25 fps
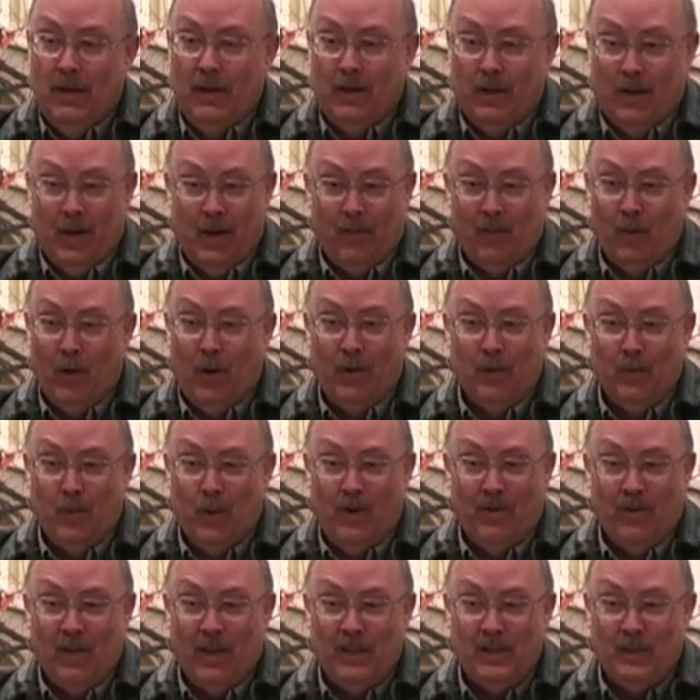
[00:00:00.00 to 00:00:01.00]
He could get re-
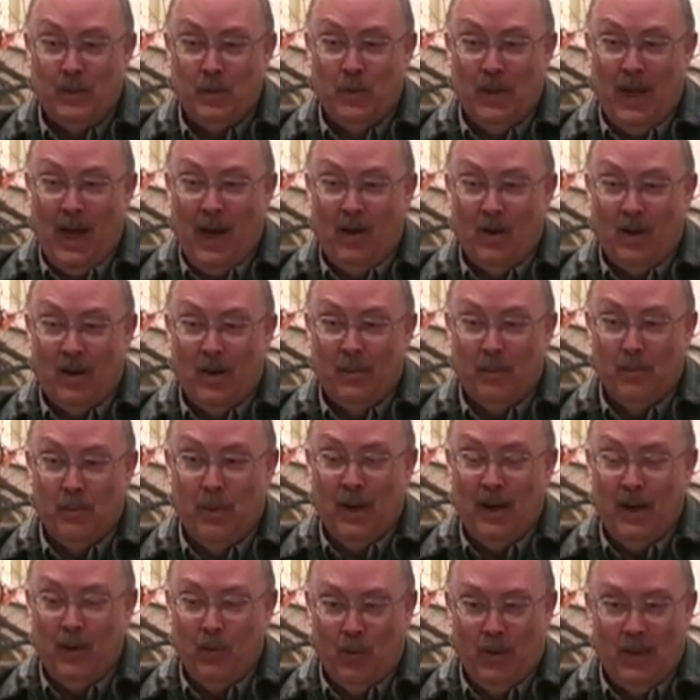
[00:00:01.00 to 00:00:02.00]
revelation without
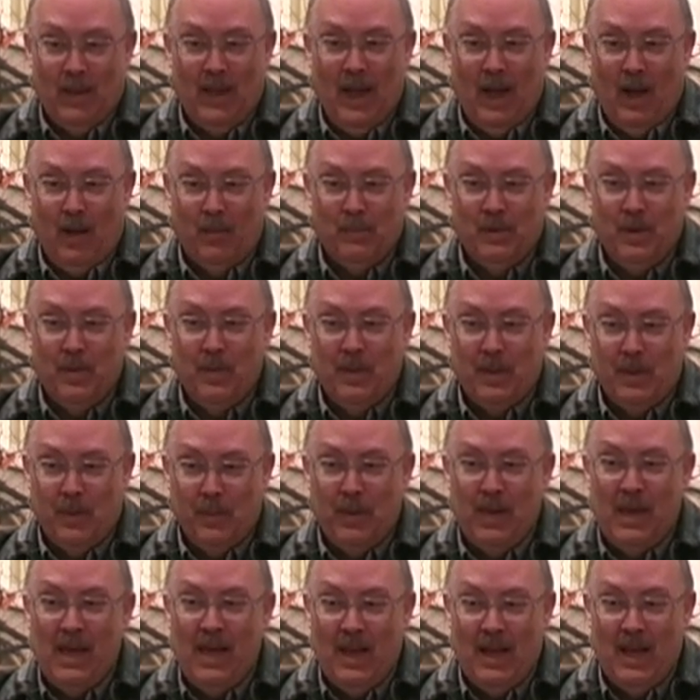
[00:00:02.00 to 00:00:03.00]
it, but it really helped him at
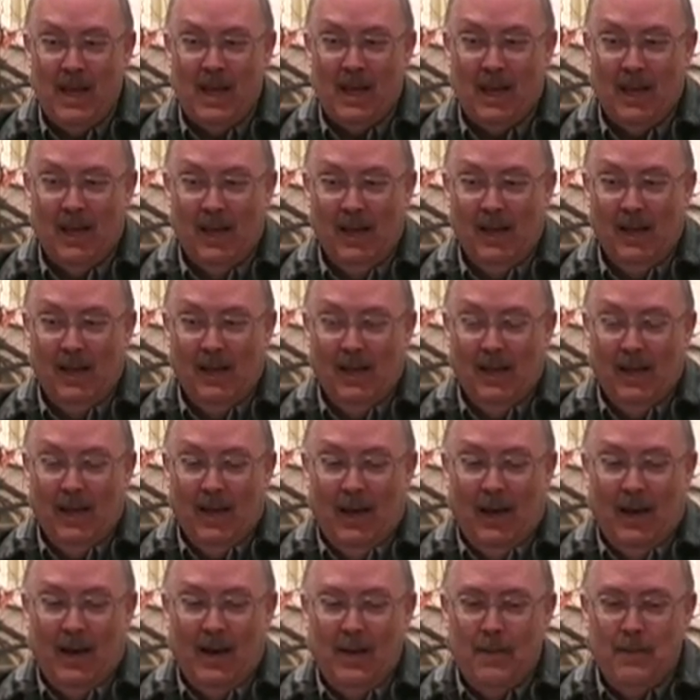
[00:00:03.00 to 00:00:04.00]
the beginning
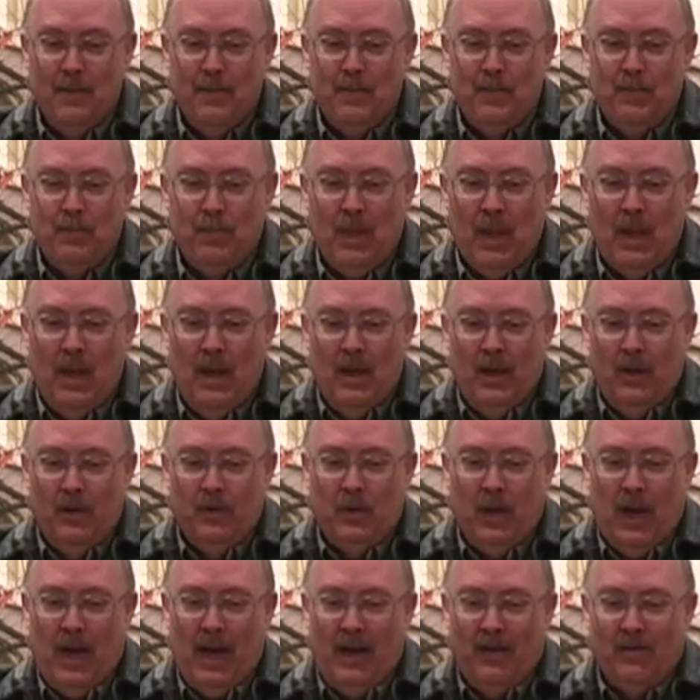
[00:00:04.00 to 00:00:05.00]
um,
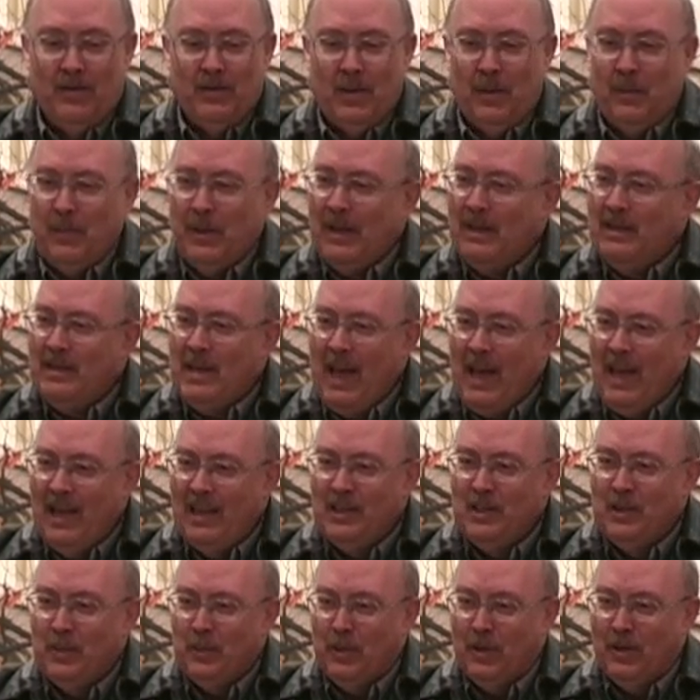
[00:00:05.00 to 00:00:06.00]
to have something
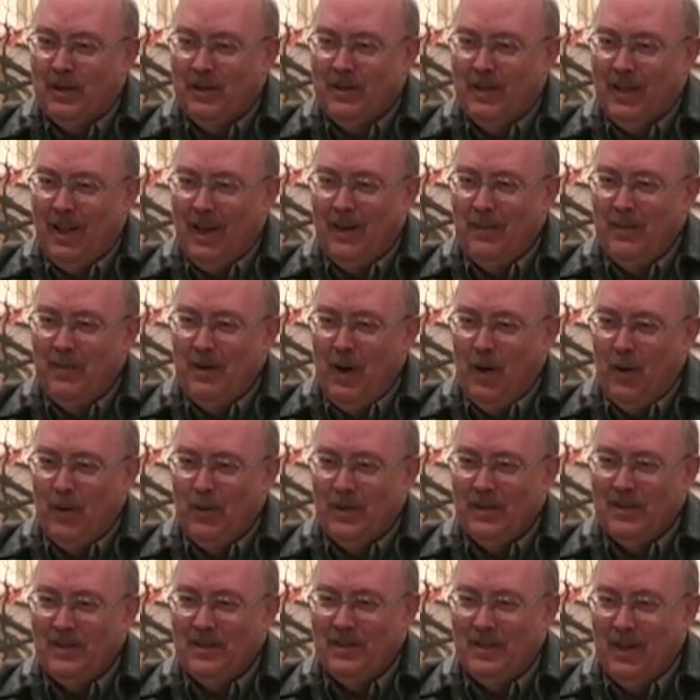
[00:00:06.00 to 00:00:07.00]
tangible. Let him
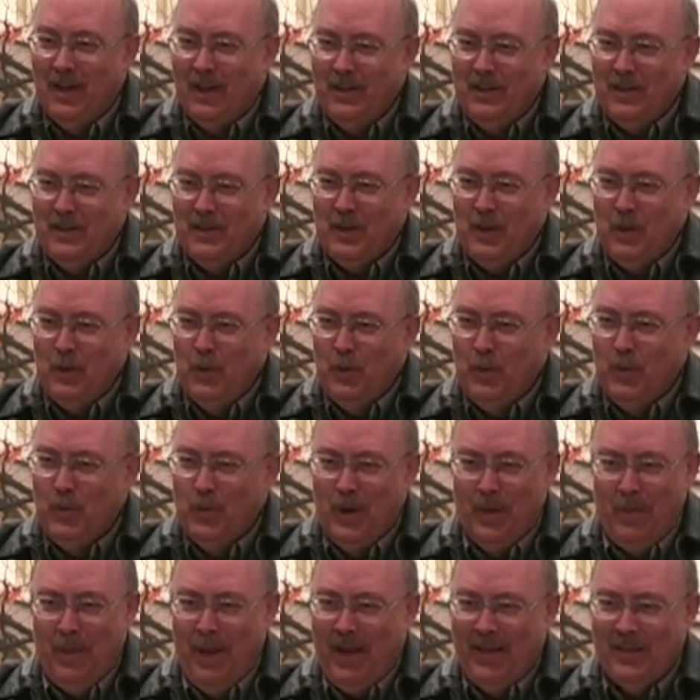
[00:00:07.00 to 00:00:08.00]
know this is not just
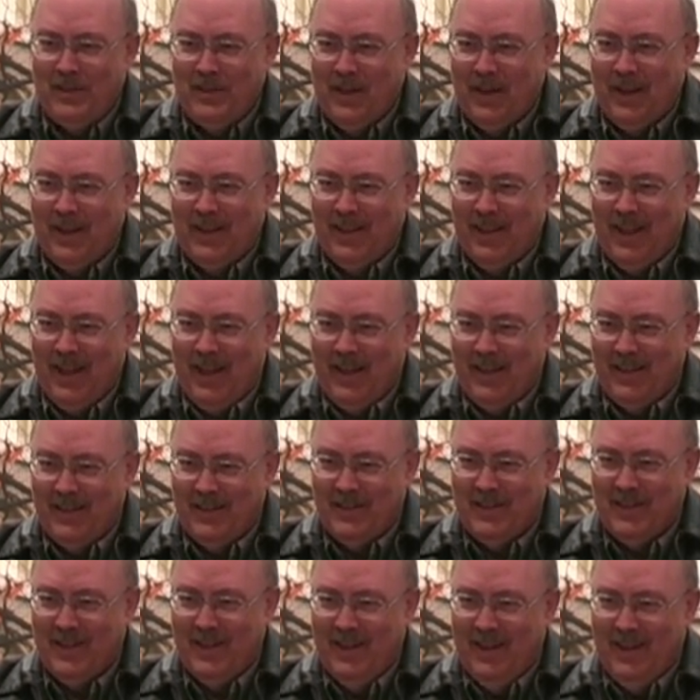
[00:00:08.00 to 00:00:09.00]
you imagining
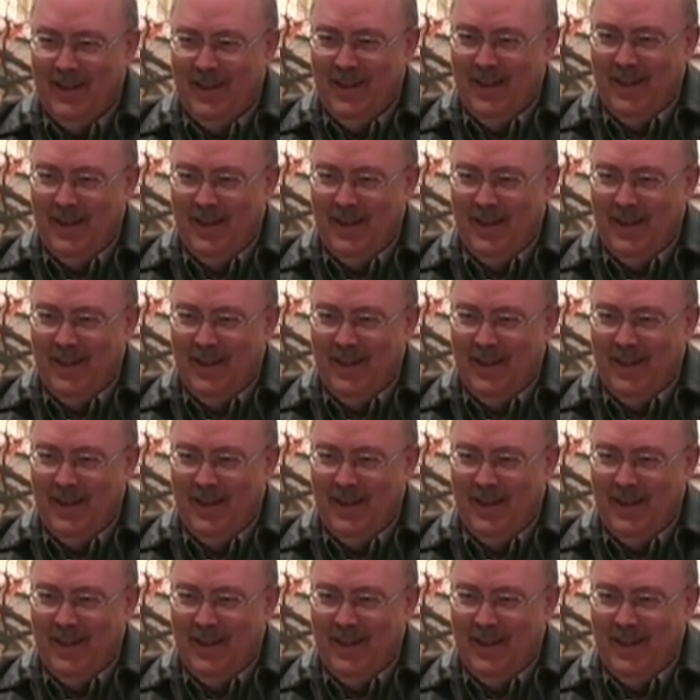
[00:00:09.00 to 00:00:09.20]
things.